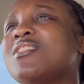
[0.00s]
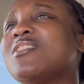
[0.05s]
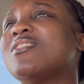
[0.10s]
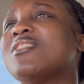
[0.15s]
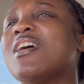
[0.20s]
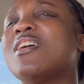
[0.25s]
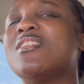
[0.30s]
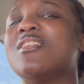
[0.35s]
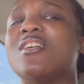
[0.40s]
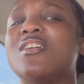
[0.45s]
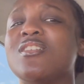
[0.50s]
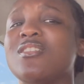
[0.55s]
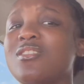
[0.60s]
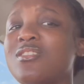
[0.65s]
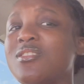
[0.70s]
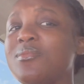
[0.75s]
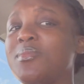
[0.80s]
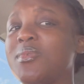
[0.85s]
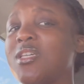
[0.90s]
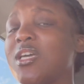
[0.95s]
It's kind of ugly
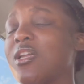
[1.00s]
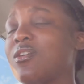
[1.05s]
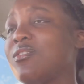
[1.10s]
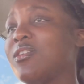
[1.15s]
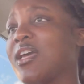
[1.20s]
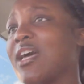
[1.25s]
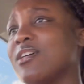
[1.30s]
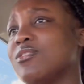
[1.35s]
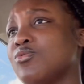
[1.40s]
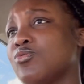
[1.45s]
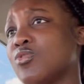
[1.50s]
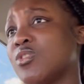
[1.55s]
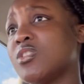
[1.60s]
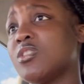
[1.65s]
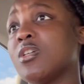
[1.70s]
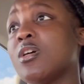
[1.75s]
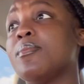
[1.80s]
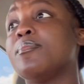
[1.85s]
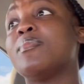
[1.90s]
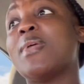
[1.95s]
to me. I'm
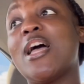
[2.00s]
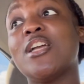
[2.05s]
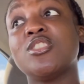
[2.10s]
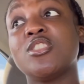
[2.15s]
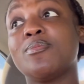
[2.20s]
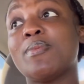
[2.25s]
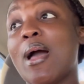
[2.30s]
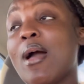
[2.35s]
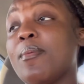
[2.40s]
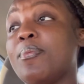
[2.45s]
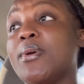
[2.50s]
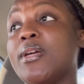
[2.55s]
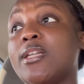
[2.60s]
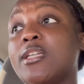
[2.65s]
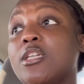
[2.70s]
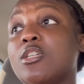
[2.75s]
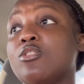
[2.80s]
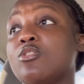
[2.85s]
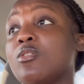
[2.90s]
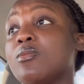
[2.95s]
like, that's just my
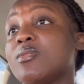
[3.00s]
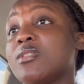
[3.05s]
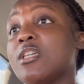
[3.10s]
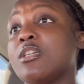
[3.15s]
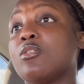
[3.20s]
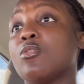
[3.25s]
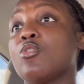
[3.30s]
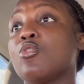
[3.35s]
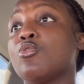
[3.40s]
opinion. You know what I'm saying?